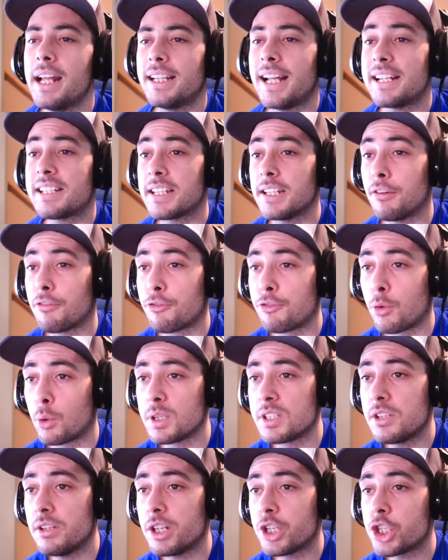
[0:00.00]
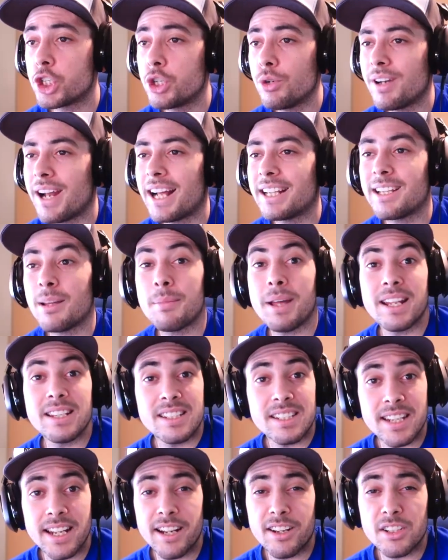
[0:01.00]
That's gonna force you to shoot at them and
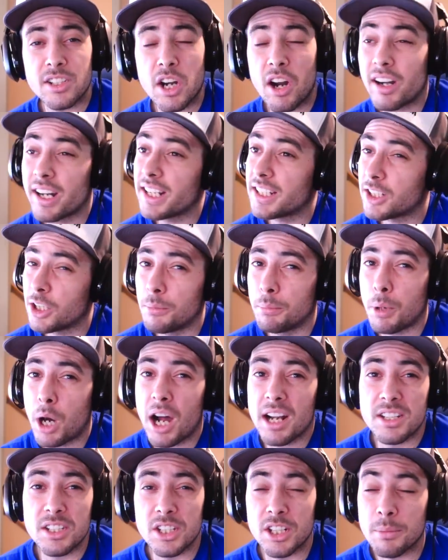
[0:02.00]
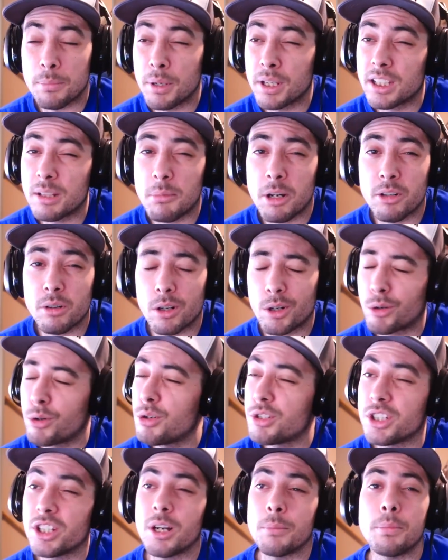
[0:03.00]
stay on target. They're bots. You could put them on
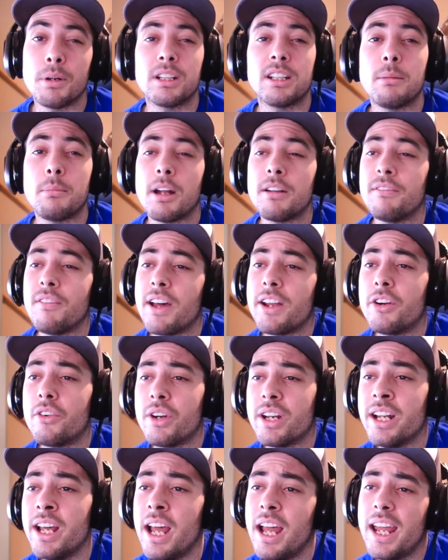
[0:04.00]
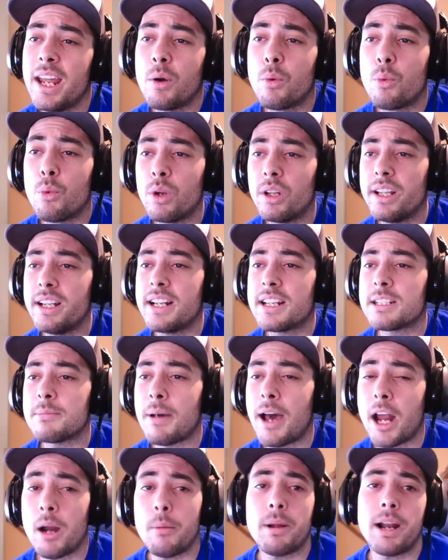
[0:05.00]
recruit, you could put them on veteran. It really doesn't
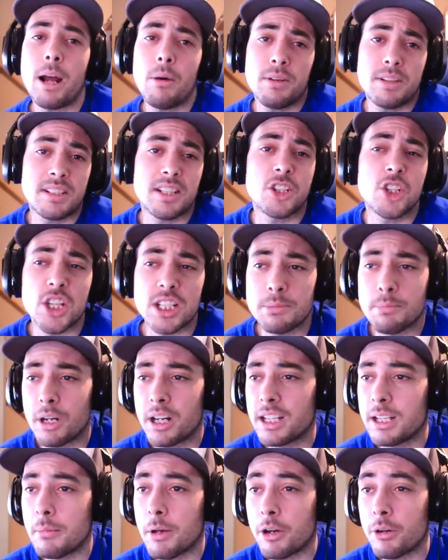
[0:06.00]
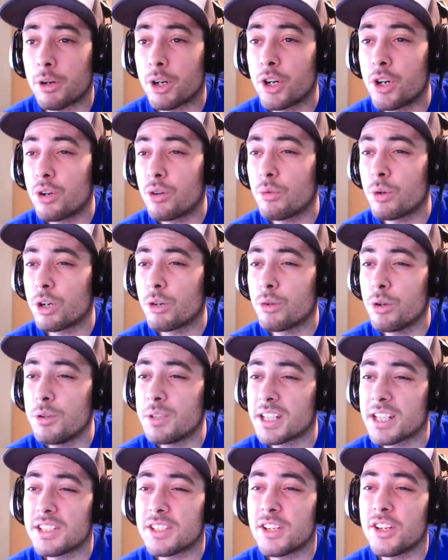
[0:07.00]
matter, but I would suggest putting them on recruit
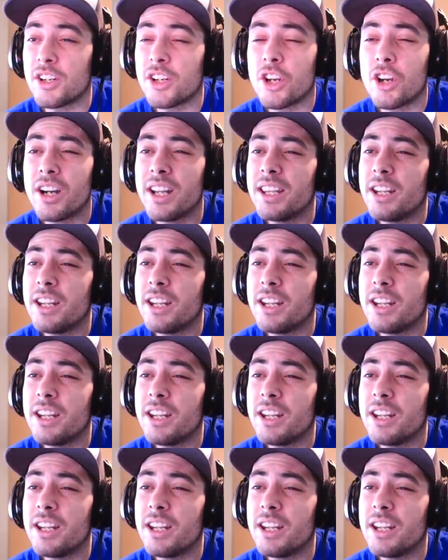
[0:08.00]
because you're in